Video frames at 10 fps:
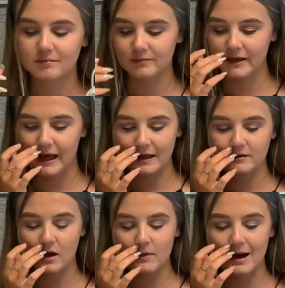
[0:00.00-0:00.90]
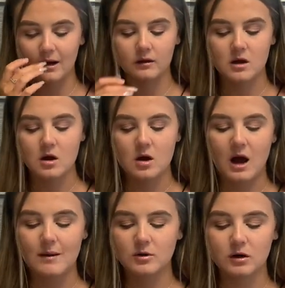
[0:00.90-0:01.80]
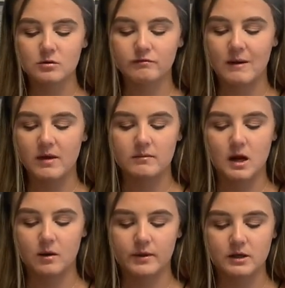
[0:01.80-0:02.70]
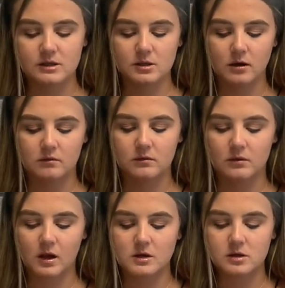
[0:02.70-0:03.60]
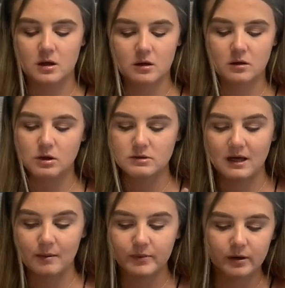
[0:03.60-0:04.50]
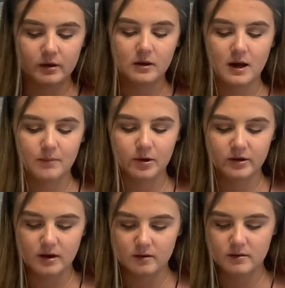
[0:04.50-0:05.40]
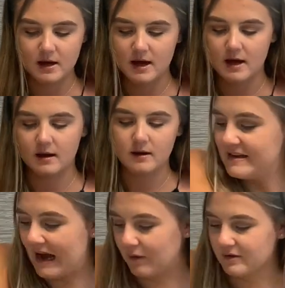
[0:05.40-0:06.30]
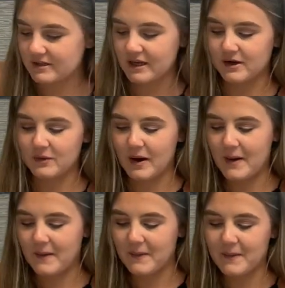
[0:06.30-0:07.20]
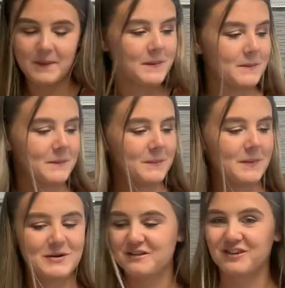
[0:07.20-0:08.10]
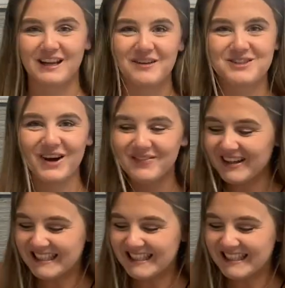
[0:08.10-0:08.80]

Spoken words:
But yeah, so I'm not going to unwrap them now because I don't need to use that, but I'll put that in there. Now on to my beautiful laptop.